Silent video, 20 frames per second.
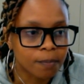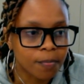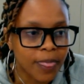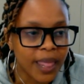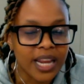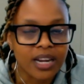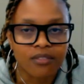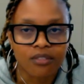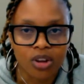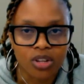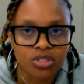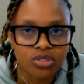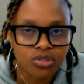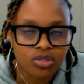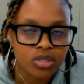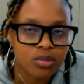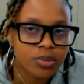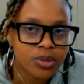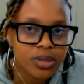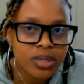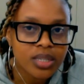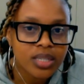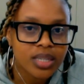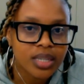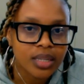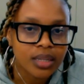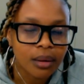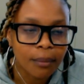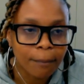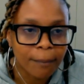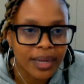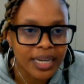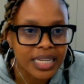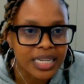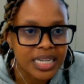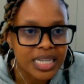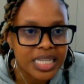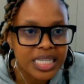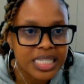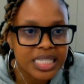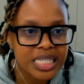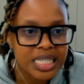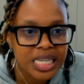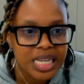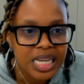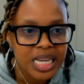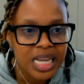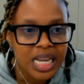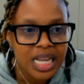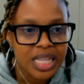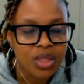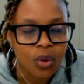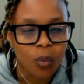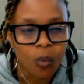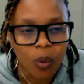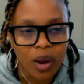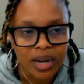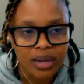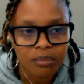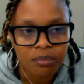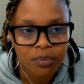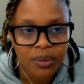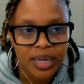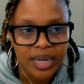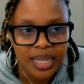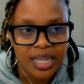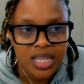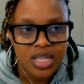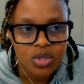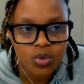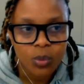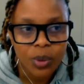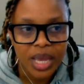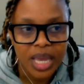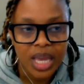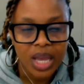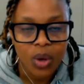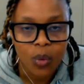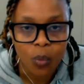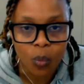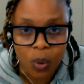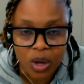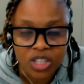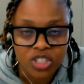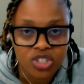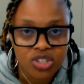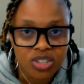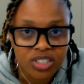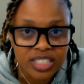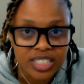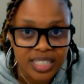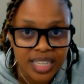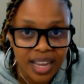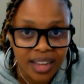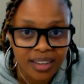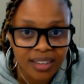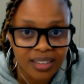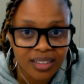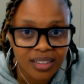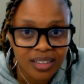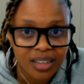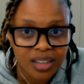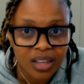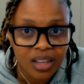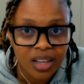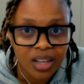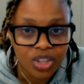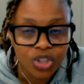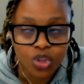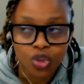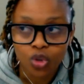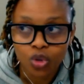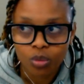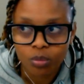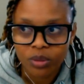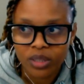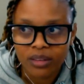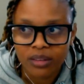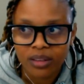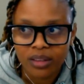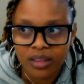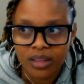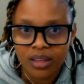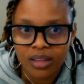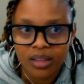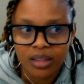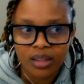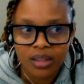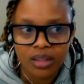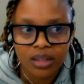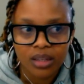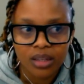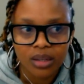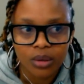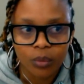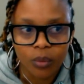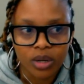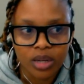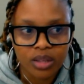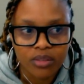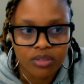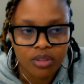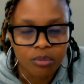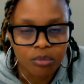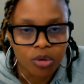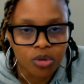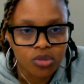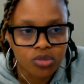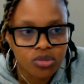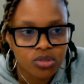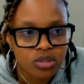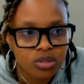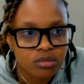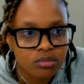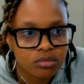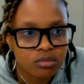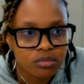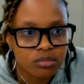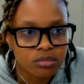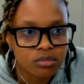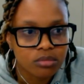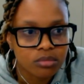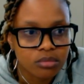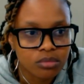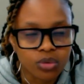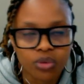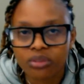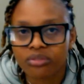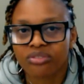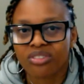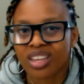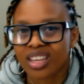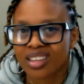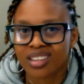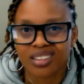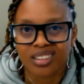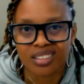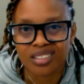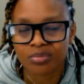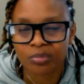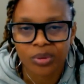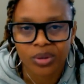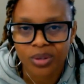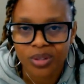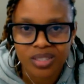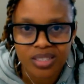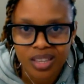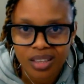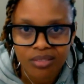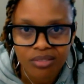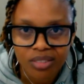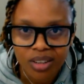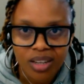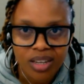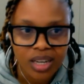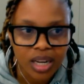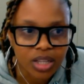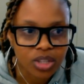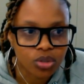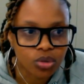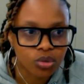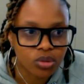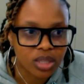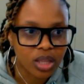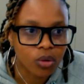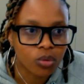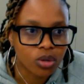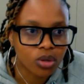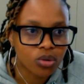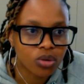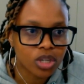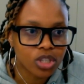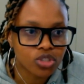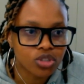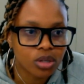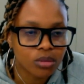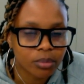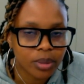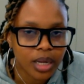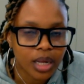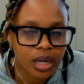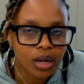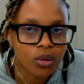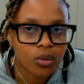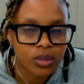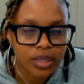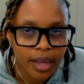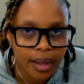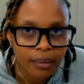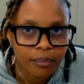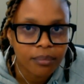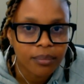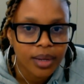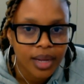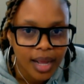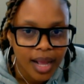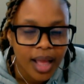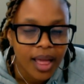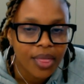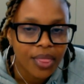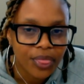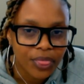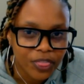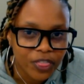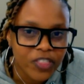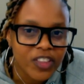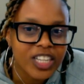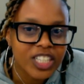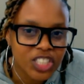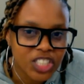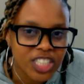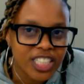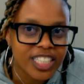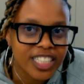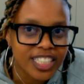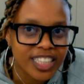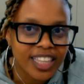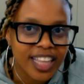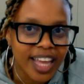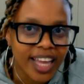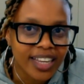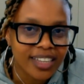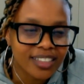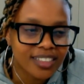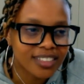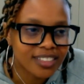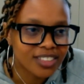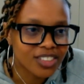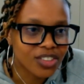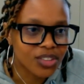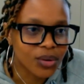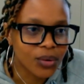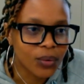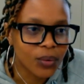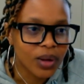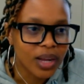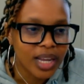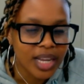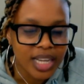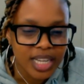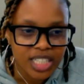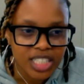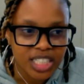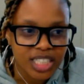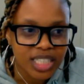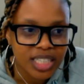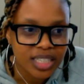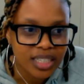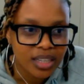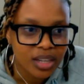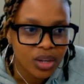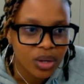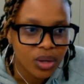advance your spirit in, but it is the one place where once you're done, you'll be one of the most revered spirits ever. Like they will look at you and be like, oh damn, she did that, you know. She